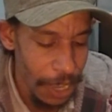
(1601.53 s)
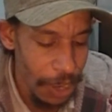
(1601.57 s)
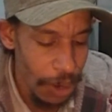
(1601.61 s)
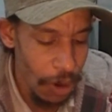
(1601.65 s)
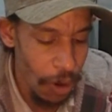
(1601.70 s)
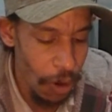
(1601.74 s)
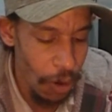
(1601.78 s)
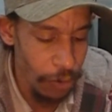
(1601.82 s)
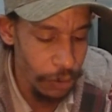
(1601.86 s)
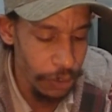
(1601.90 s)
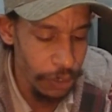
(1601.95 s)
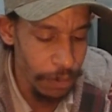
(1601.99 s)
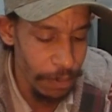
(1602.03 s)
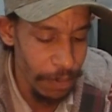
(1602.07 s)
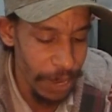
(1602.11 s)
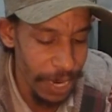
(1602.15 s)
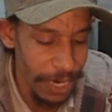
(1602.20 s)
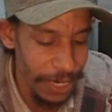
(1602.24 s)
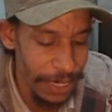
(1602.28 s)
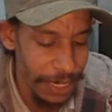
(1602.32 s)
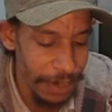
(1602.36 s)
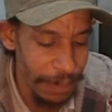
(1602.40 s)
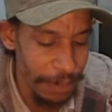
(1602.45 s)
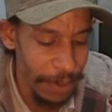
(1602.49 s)
Karl's
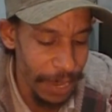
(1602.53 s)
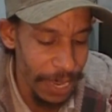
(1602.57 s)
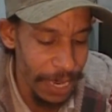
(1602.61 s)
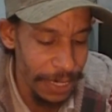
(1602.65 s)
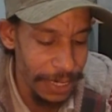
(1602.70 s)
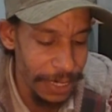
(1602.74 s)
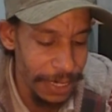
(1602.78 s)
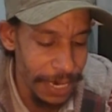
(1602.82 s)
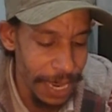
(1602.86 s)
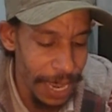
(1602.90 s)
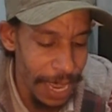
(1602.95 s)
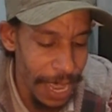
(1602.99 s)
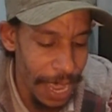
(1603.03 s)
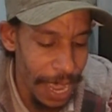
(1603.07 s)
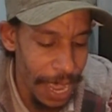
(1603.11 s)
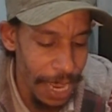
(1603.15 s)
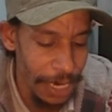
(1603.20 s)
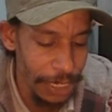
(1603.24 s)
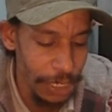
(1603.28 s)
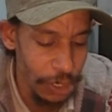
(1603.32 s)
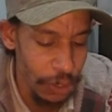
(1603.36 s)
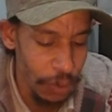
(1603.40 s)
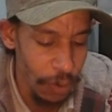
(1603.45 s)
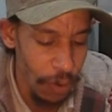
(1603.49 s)
Amazing Baits
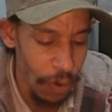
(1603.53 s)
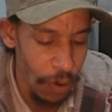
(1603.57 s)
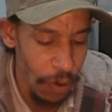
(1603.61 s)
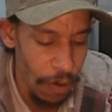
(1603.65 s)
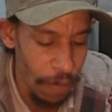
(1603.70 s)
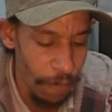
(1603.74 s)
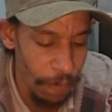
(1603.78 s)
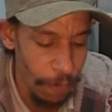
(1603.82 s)
Hoss Craw,